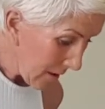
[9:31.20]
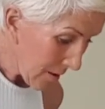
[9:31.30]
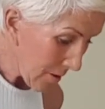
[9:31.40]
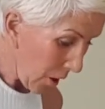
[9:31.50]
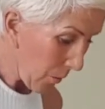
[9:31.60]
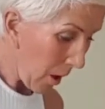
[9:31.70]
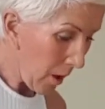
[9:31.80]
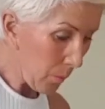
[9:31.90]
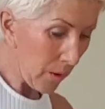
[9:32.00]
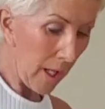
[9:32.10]
it. So
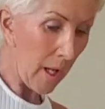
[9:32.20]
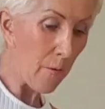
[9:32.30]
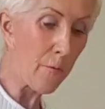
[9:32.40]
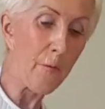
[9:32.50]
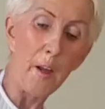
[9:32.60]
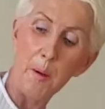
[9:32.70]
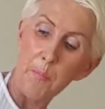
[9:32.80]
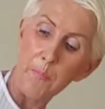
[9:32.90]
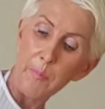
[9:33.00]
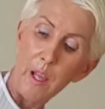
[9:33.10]
I will have
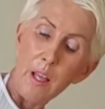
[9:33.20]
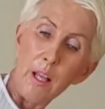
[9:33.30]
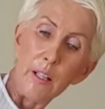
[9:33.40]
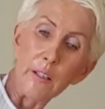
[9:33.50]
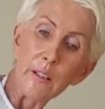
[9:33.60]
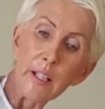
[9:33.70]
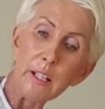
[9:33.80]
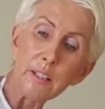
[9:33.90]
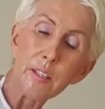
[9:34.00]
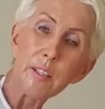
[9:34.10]

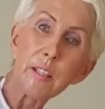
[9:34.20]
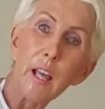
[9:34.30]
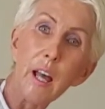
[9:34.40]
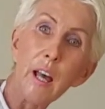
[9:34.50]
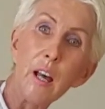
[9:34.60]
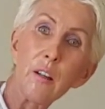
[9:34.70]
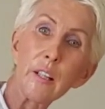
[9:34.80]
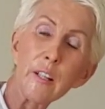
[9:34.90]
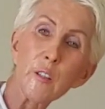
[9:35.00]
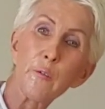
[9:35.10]
links
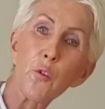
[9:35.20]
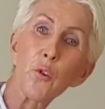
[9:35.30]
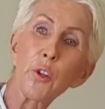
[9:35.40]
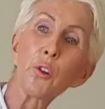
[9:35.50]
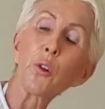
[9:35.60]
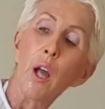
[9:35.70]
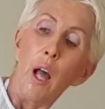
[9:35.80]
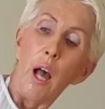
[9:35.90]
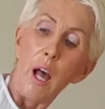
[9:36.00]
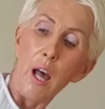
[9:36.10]
for you.
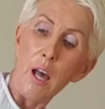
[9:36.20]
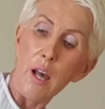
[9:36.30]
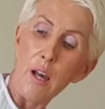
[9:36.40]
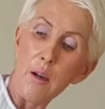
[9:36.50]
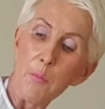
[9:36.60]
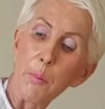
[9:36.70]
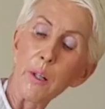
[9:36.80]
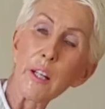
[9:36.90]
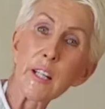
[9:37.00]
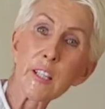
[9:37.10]

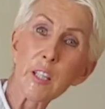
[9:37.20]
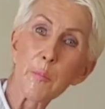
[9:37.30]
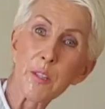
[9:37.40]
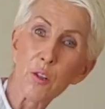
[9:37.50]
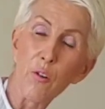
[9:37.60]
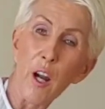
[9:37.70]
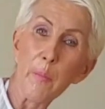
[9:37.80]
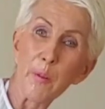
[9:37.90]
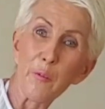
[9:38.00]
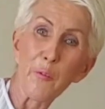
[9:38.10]
Please
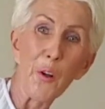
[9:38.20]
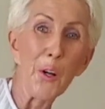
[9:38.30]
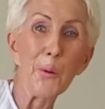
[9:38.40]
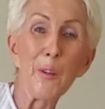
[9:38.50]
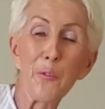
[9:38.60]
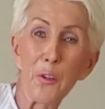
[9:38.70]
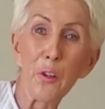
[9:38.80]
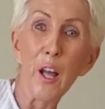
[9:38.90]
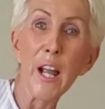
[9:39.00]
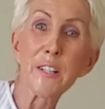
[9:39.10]
subscribe and follow if you
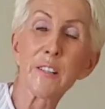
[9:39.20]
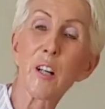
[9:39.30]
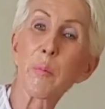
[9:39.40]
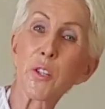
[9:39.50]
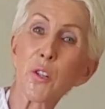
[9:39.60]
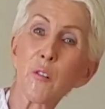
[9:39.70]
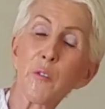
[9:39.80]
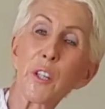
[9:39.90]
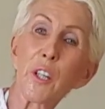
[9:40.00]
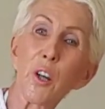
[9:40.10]
liked it, and I'll be doing
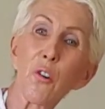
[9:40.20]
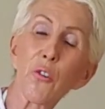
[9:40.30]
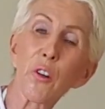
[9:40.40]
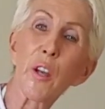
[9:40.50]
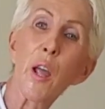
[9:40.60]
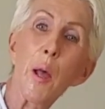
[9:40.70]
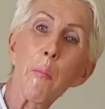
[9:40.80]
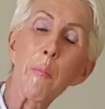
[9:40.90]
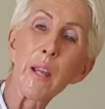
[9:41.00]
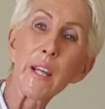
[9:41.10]
videos on
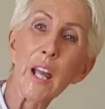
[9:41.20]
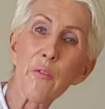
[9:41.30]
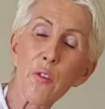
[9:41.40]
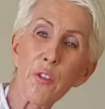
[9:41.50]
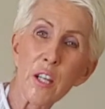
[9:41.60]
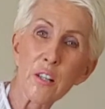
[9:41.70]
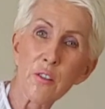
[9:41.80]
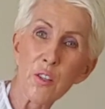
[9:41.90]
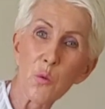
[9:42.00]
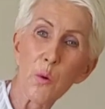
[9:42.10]
many other things
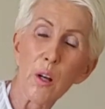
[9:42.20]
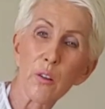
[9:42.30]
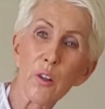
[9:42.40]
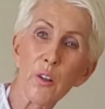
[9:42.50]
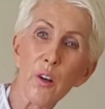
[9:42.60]
as well,